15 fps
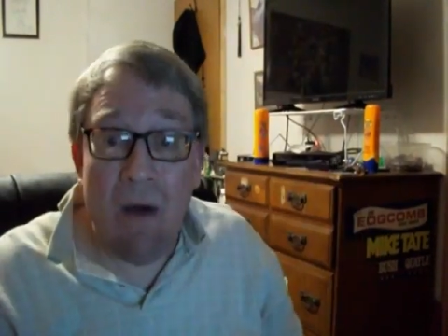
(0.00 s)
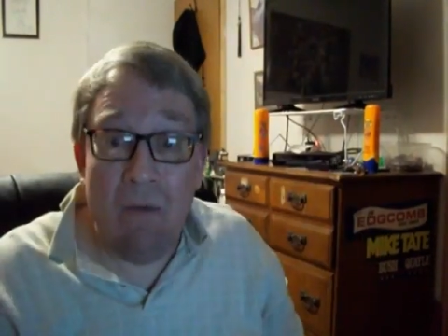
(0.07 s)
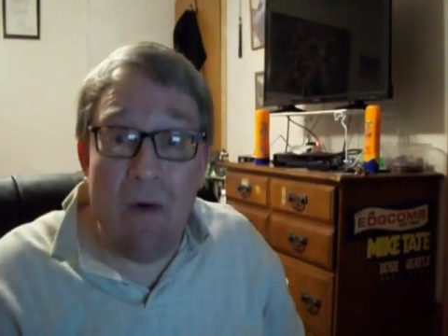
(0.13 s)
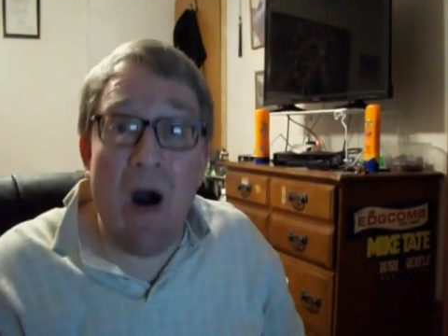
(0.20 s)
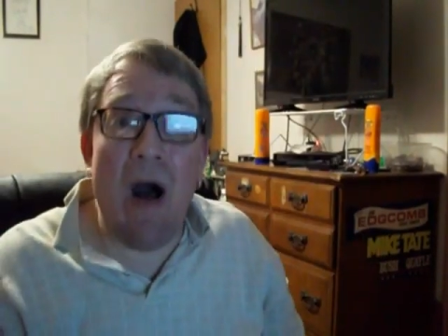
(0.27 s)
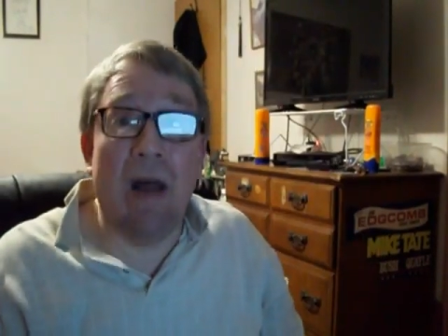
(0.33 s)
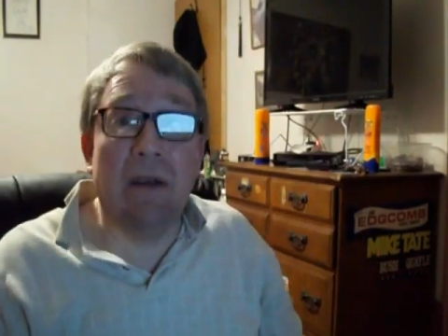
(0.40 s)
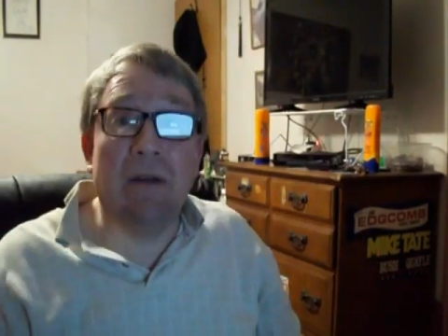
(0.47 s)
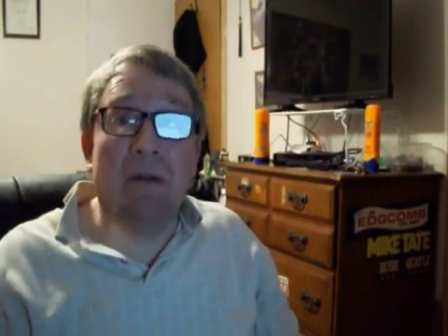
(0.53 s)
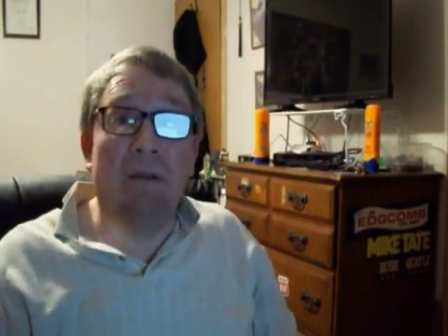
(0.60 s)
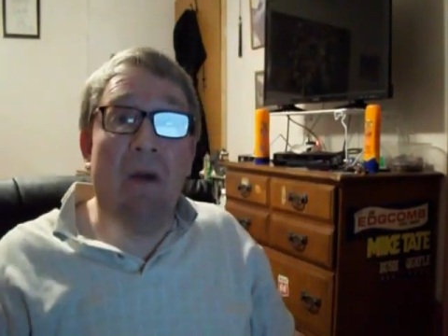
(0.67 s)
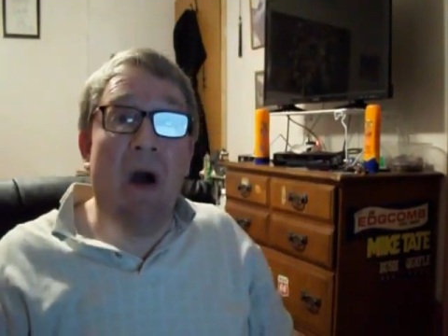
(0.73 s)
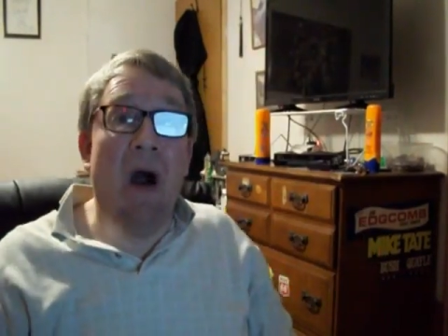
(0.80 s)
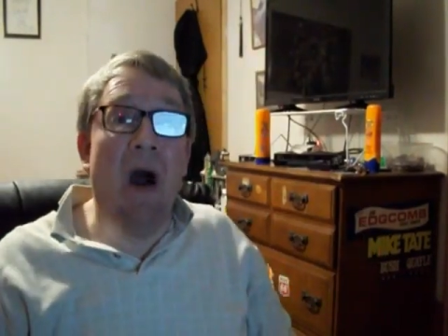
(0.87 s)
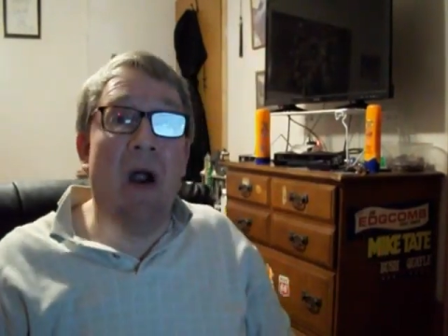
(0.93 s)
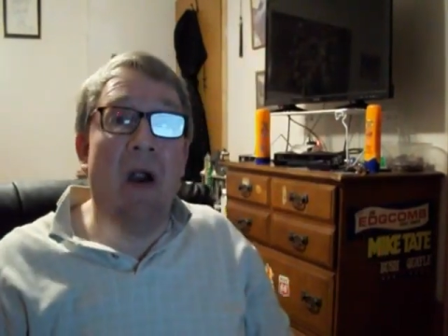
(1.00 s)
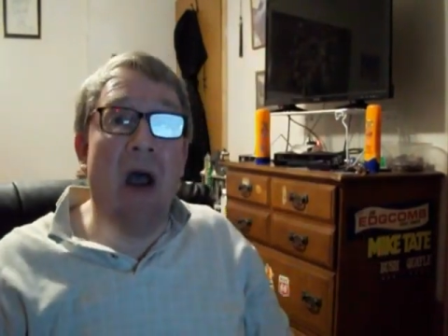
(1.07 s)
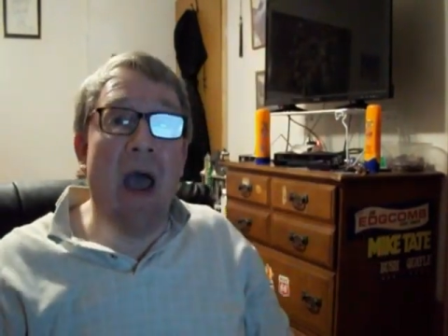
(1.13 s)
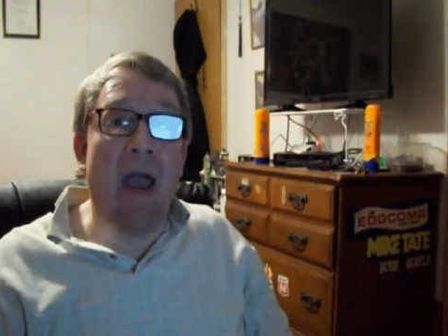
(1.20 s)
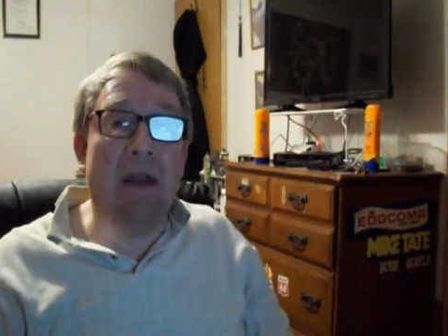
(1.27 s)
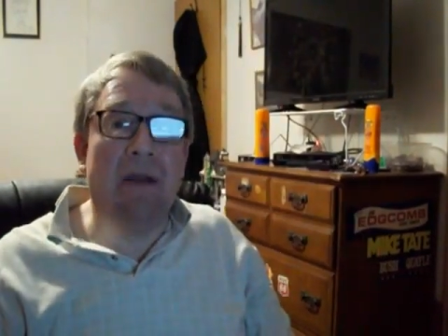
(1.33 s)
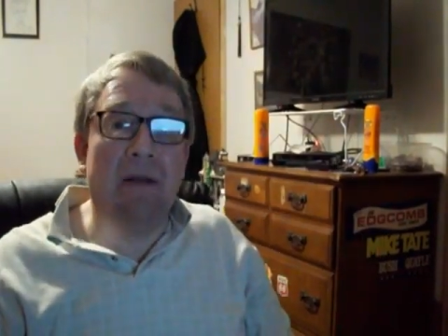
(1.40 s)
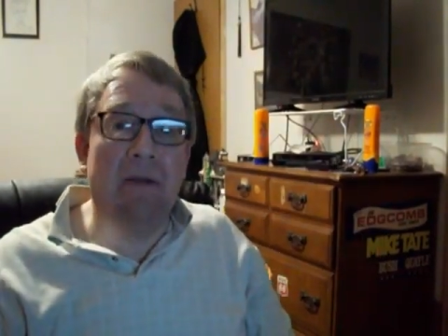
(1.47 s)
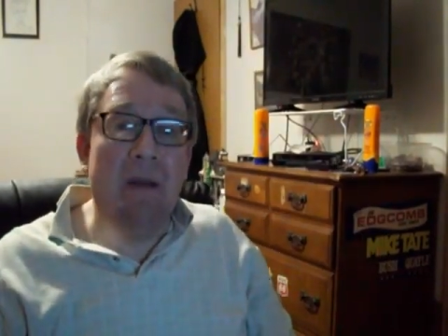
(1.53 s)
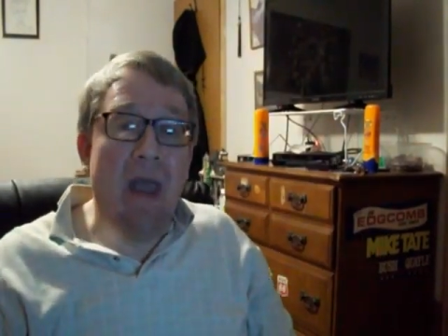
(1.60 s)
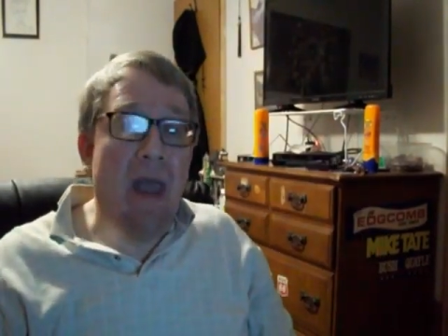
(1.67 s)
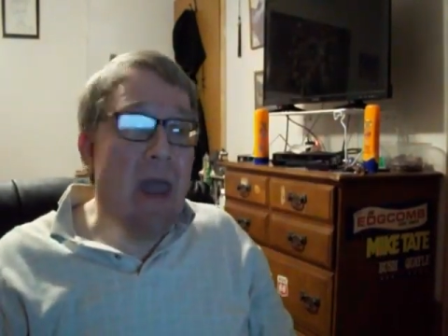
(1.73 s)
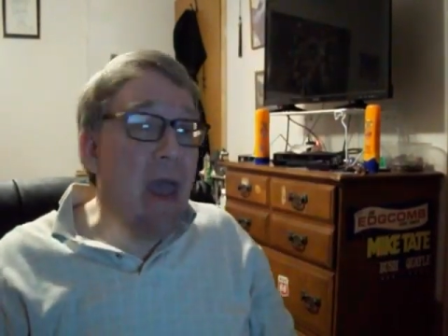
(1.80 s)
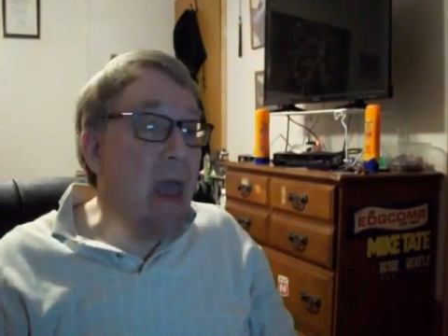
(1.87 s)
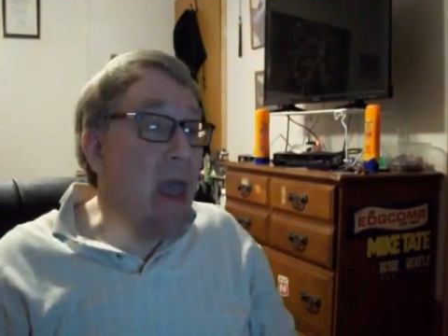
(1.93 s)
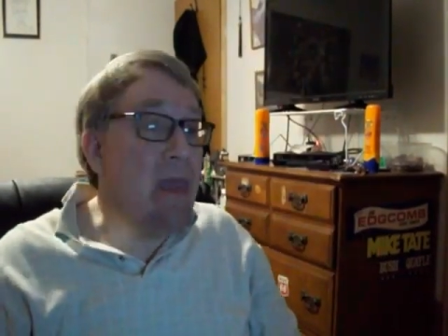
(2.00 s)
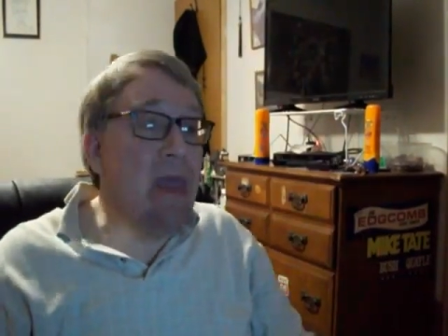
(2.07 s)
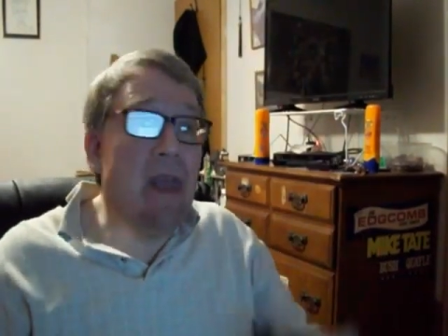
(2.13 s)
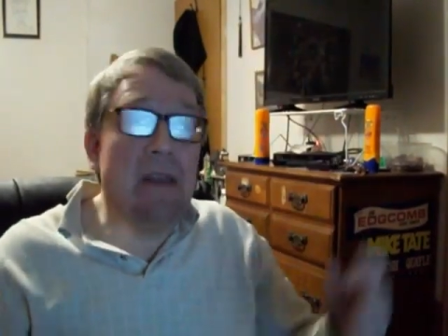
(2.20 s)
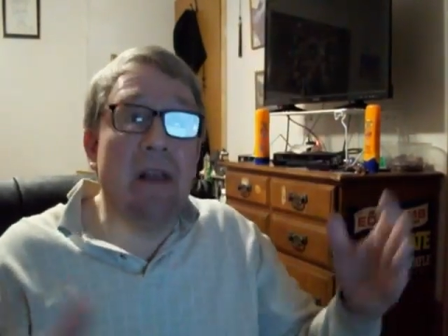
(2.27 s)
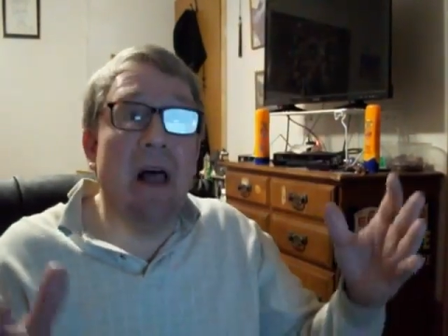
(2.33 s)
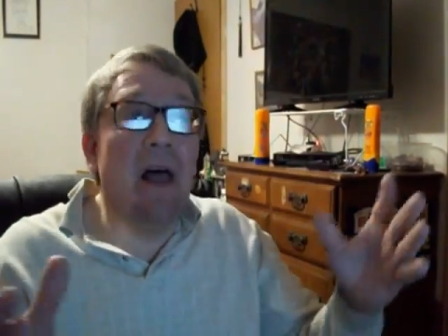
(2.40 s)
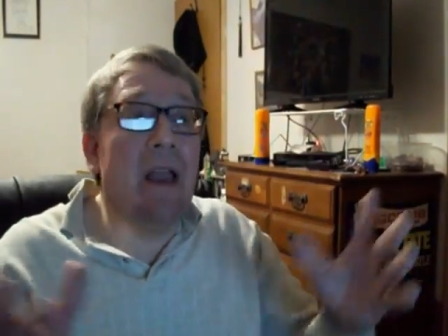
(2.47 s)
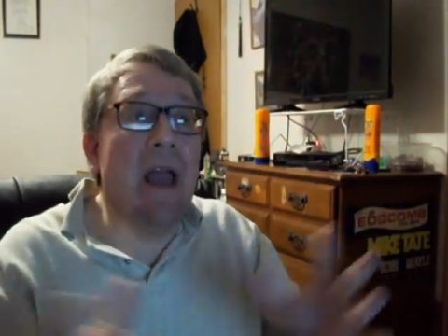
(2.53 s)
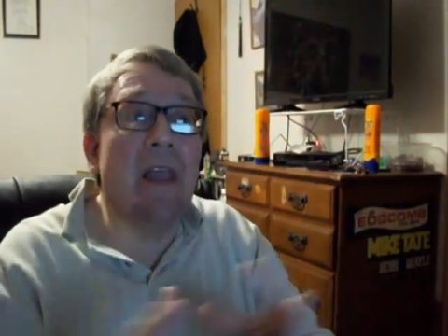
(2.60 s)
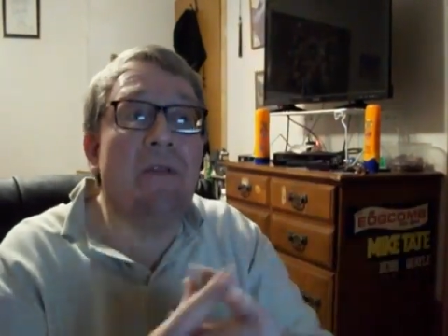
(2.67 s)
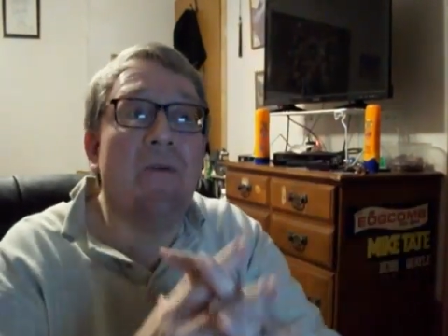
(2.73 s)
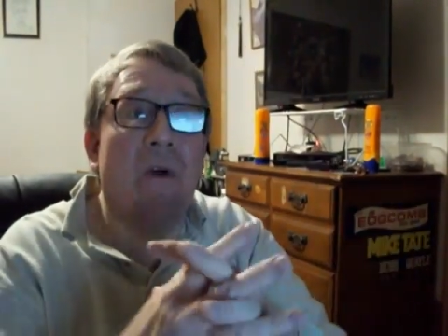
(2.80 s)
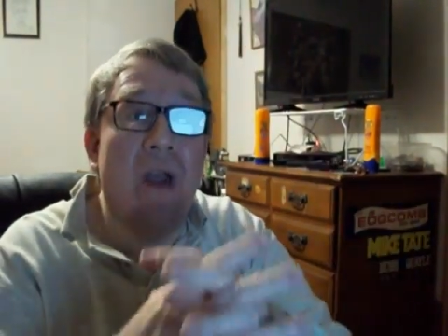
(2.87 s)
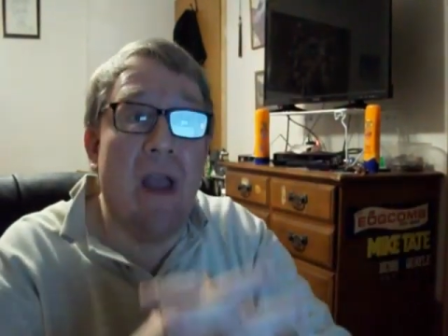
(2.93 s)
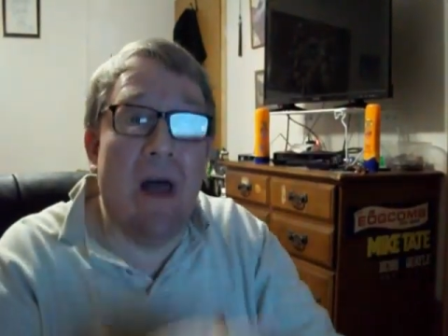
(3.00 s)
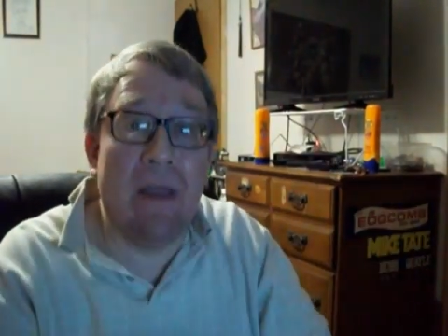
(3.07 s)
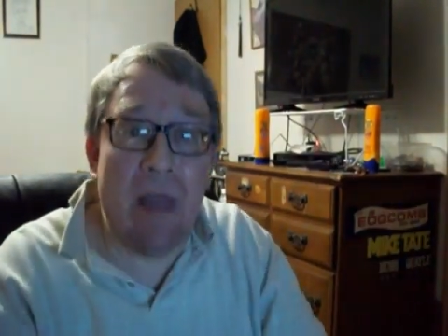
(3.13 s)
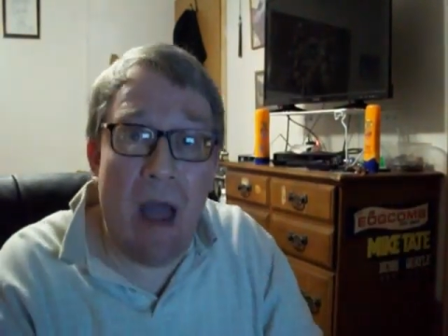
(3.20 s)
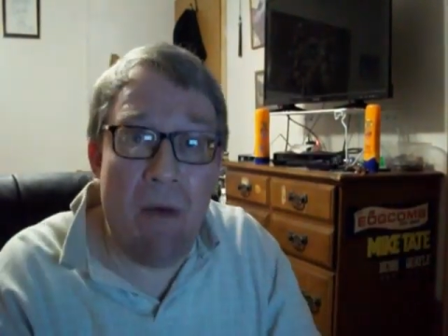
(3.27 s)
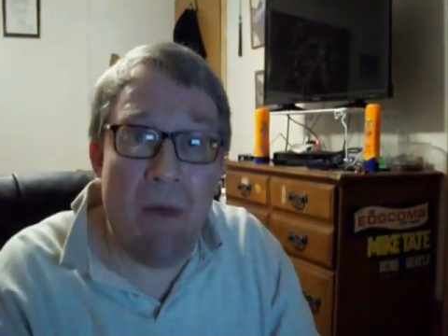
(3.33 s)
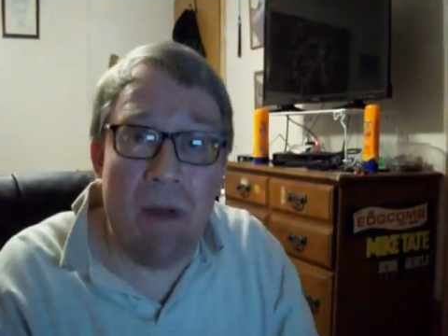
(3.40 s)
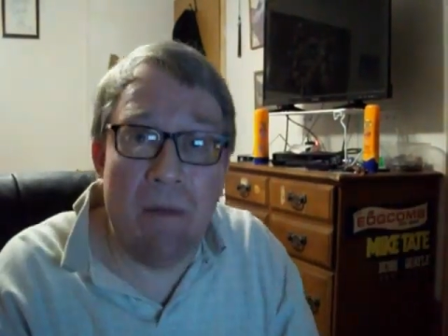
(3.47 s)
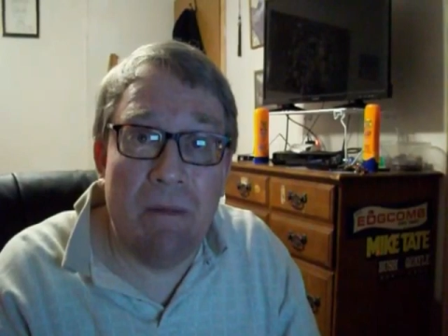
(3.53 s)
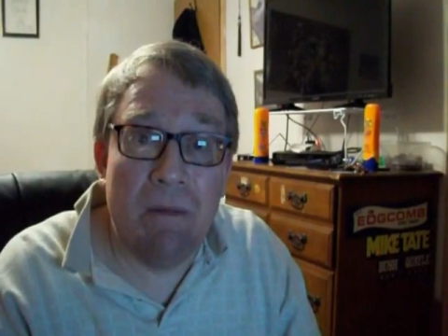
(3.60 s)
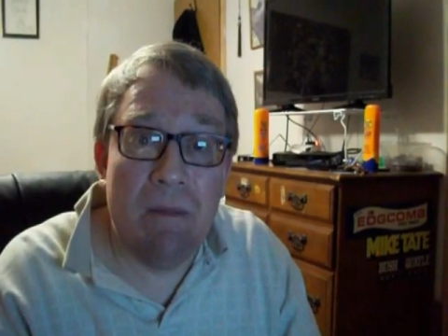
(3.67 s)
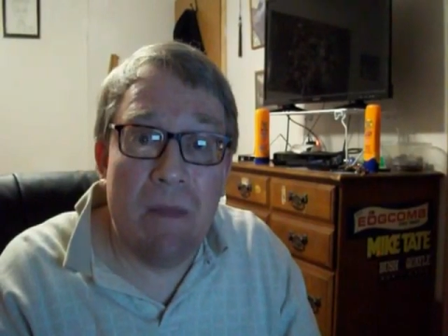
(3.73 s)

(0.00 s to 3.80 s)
font. All right. And that's all I got for you on that one.